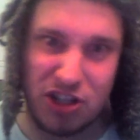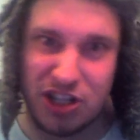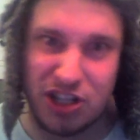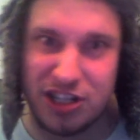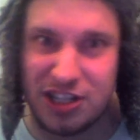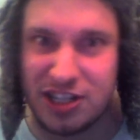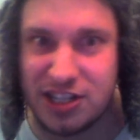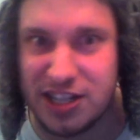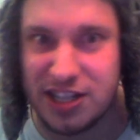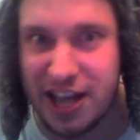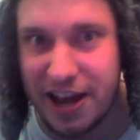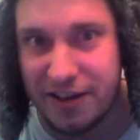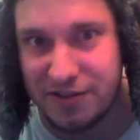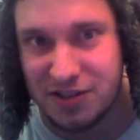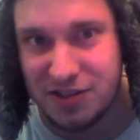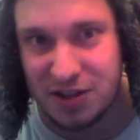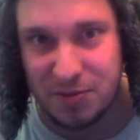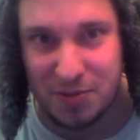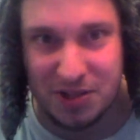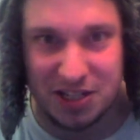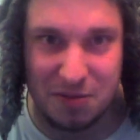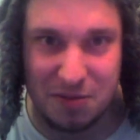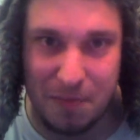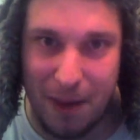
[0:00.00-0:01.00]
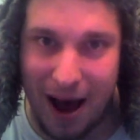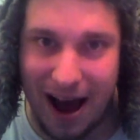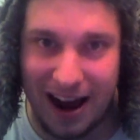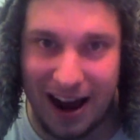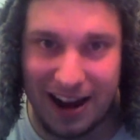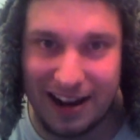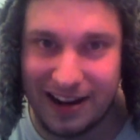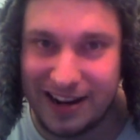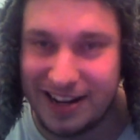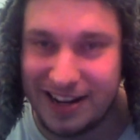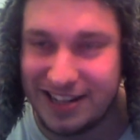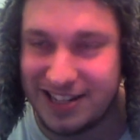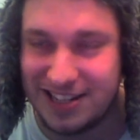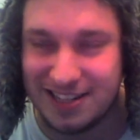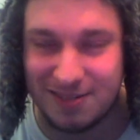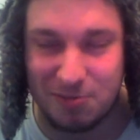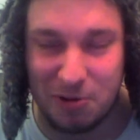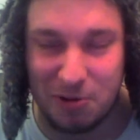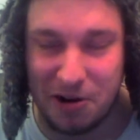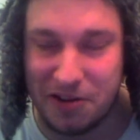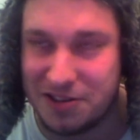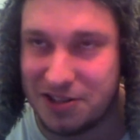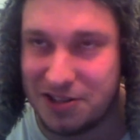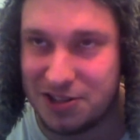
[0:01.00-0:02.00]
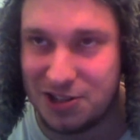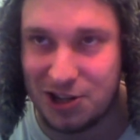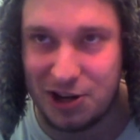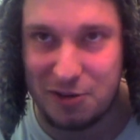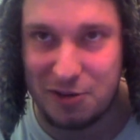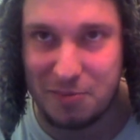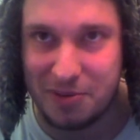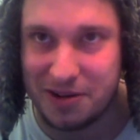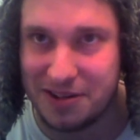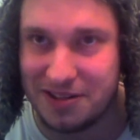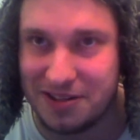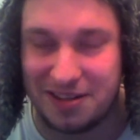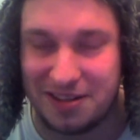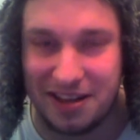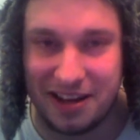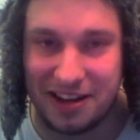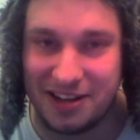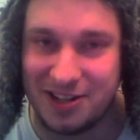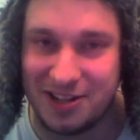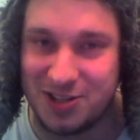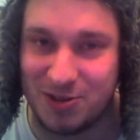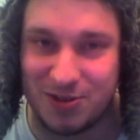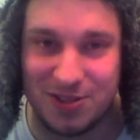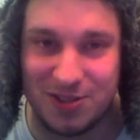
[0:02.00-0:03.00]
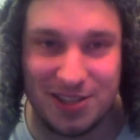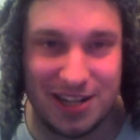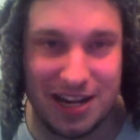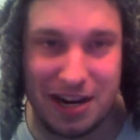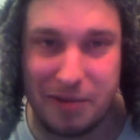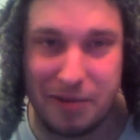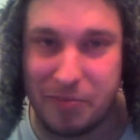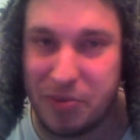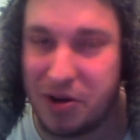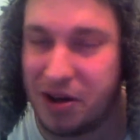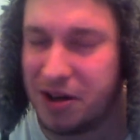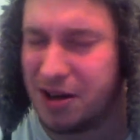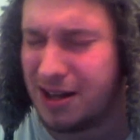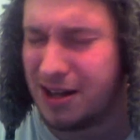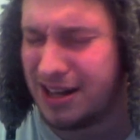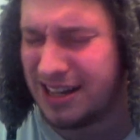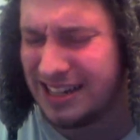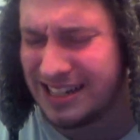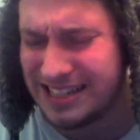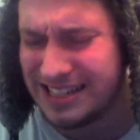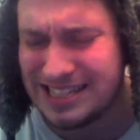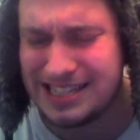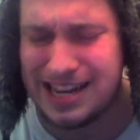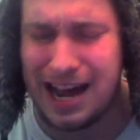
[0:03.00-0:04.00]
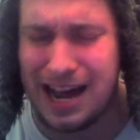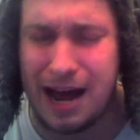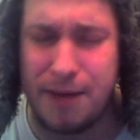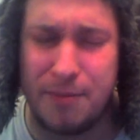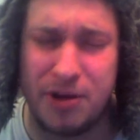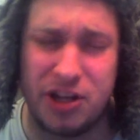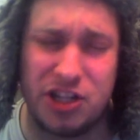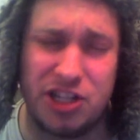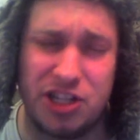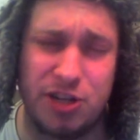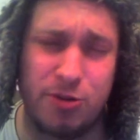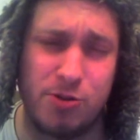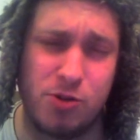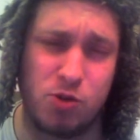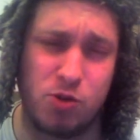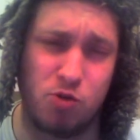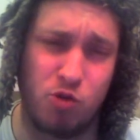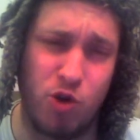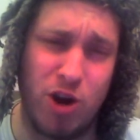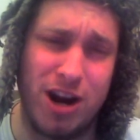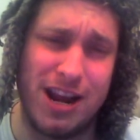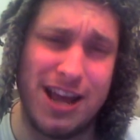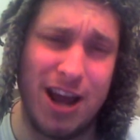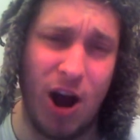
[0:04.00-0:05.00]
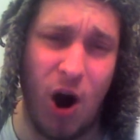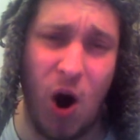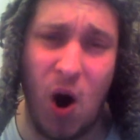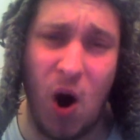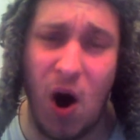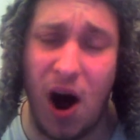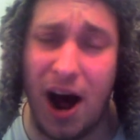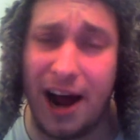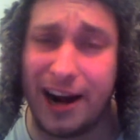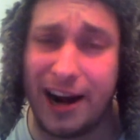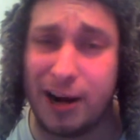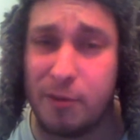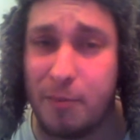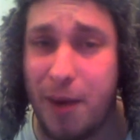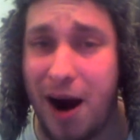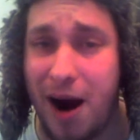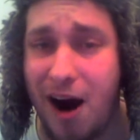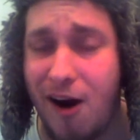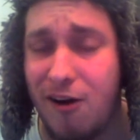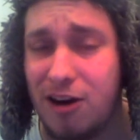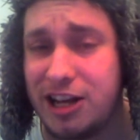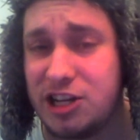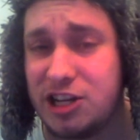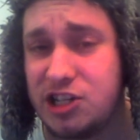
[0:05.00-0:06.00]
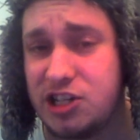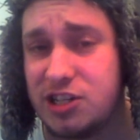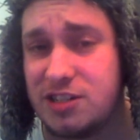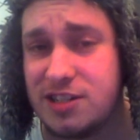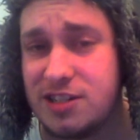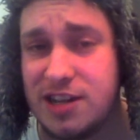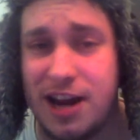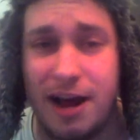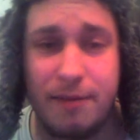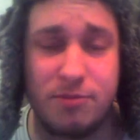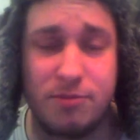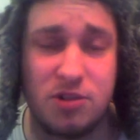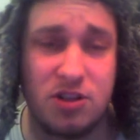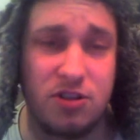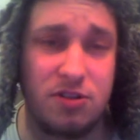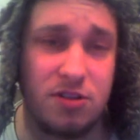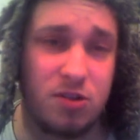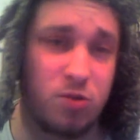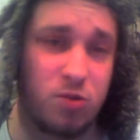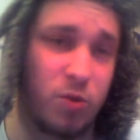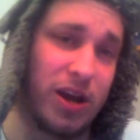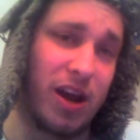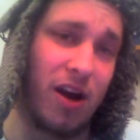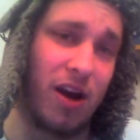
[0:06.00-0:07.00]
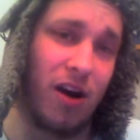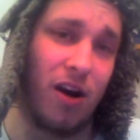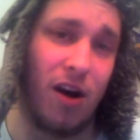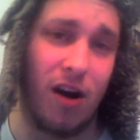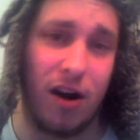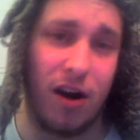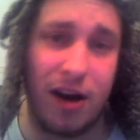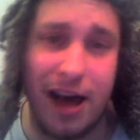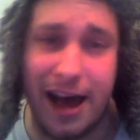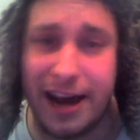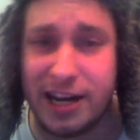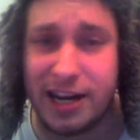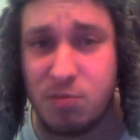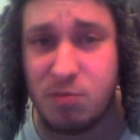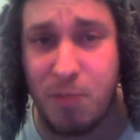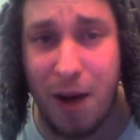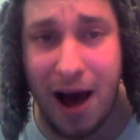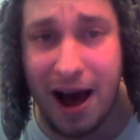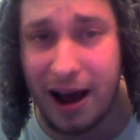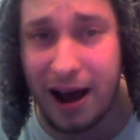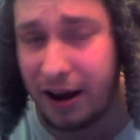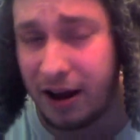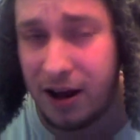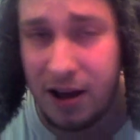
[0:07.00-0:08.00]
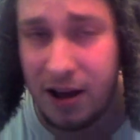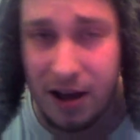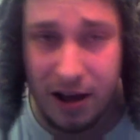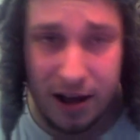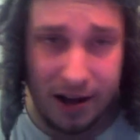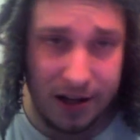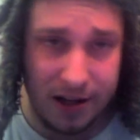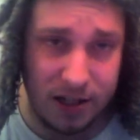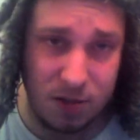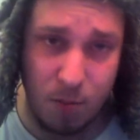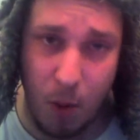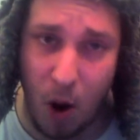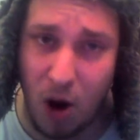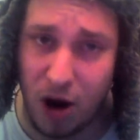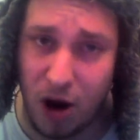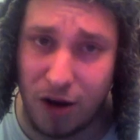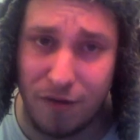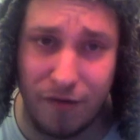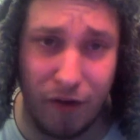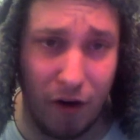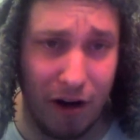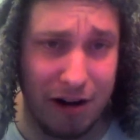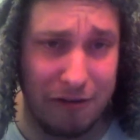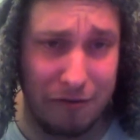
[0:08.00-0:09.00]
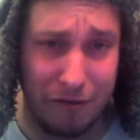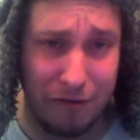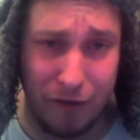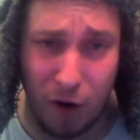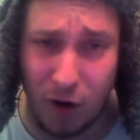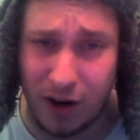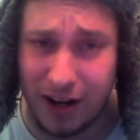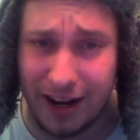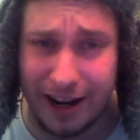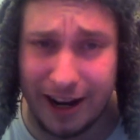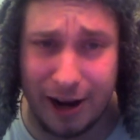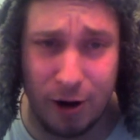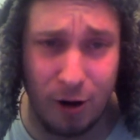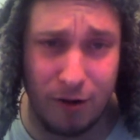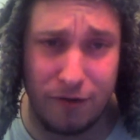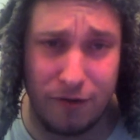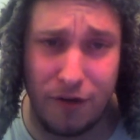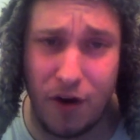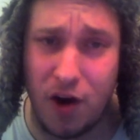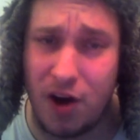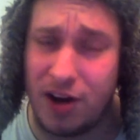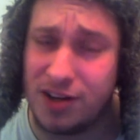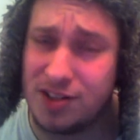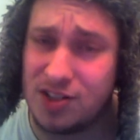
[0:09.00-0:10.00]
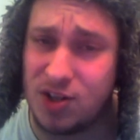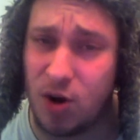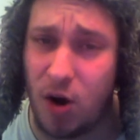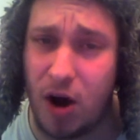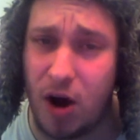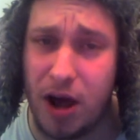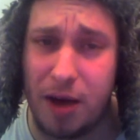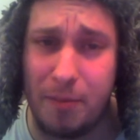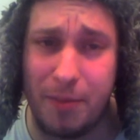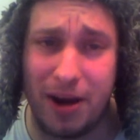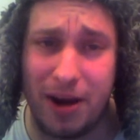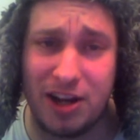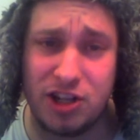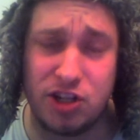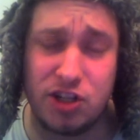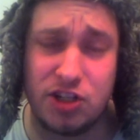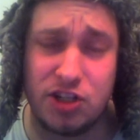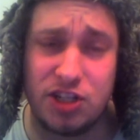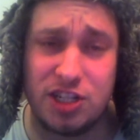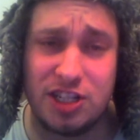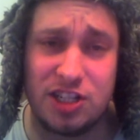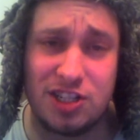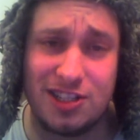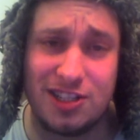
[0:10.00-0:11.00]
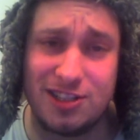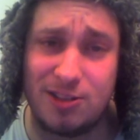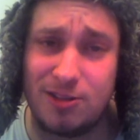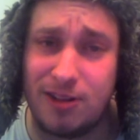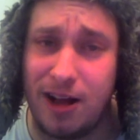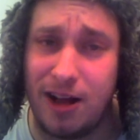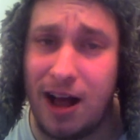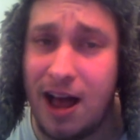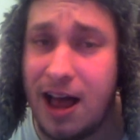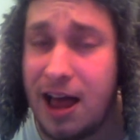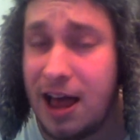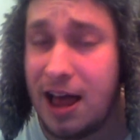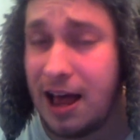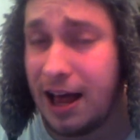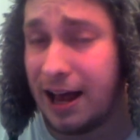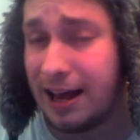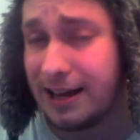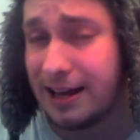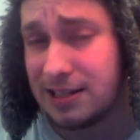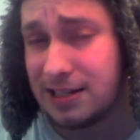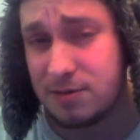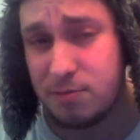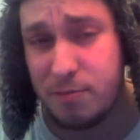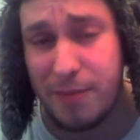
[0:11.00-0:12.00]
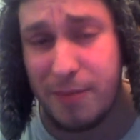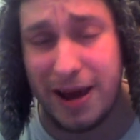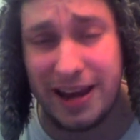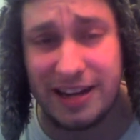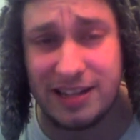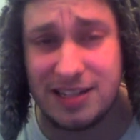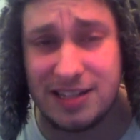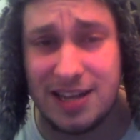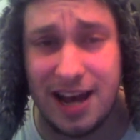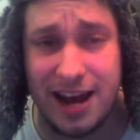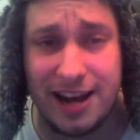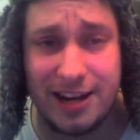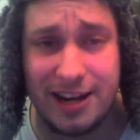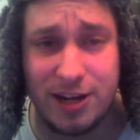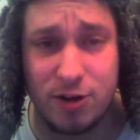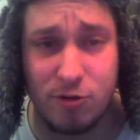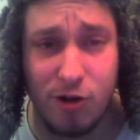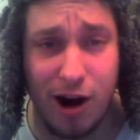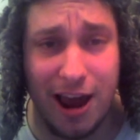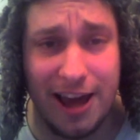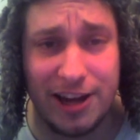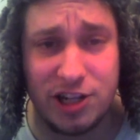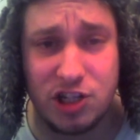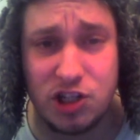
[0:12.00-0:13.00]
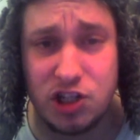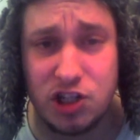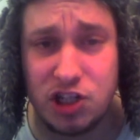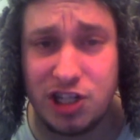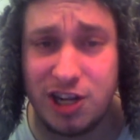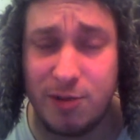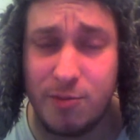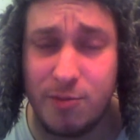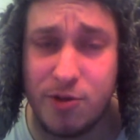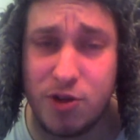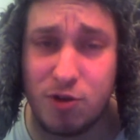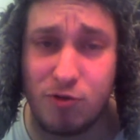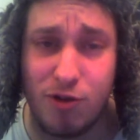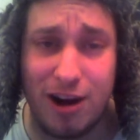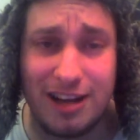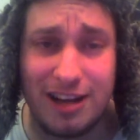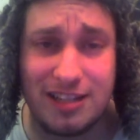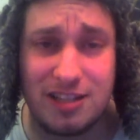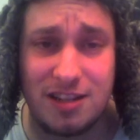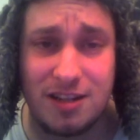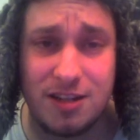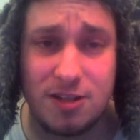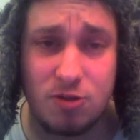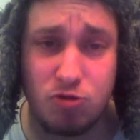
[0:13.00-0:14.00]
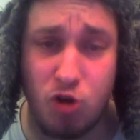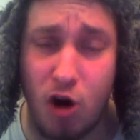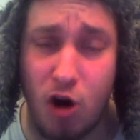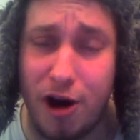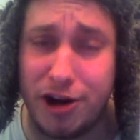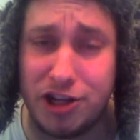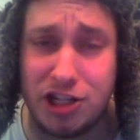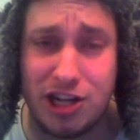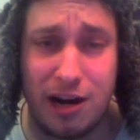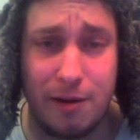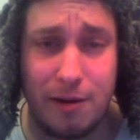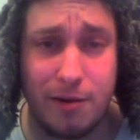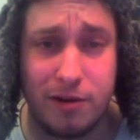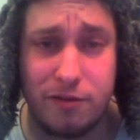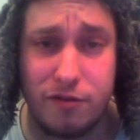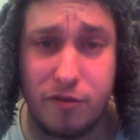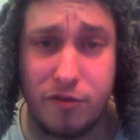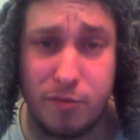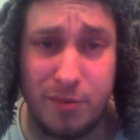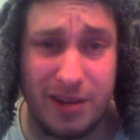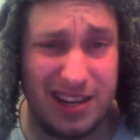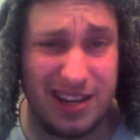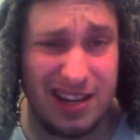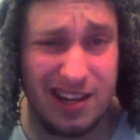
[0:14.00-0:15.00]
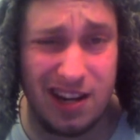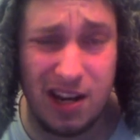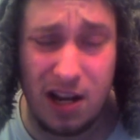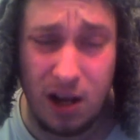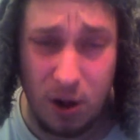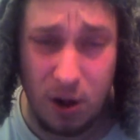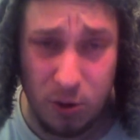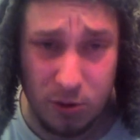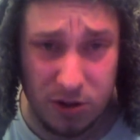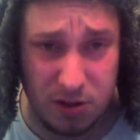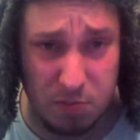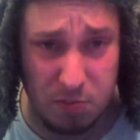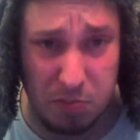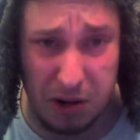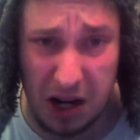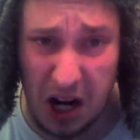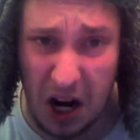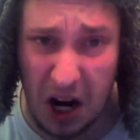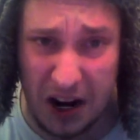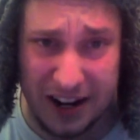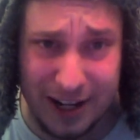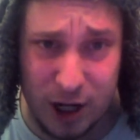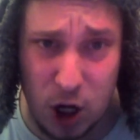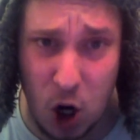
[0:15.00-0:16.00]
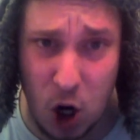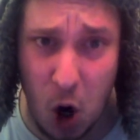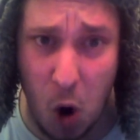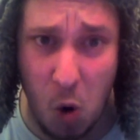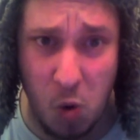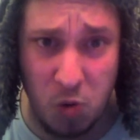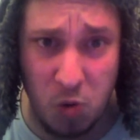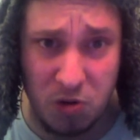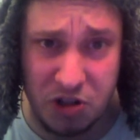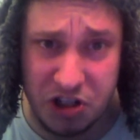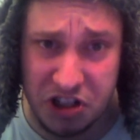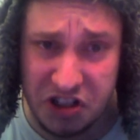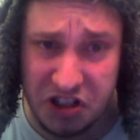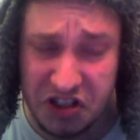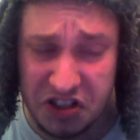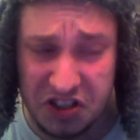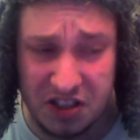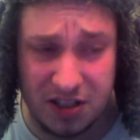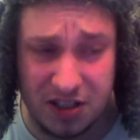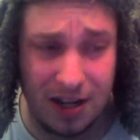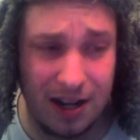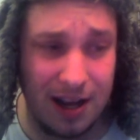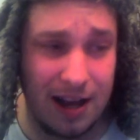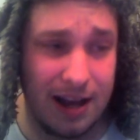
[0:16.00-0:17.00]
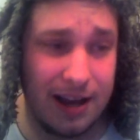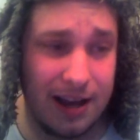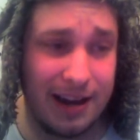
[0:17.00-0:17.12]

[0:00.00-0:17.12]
she just gives him a smack, and it's just one of the stupidest things you'll see, but damn it, she was really hot, and apparently she's an absolute sweetheart. X-Pac spoken very fondly of her, so I imagine she still has maintained a relationship with the wrestlers. Ryan Shamrock, for me, was bloody gorgeous.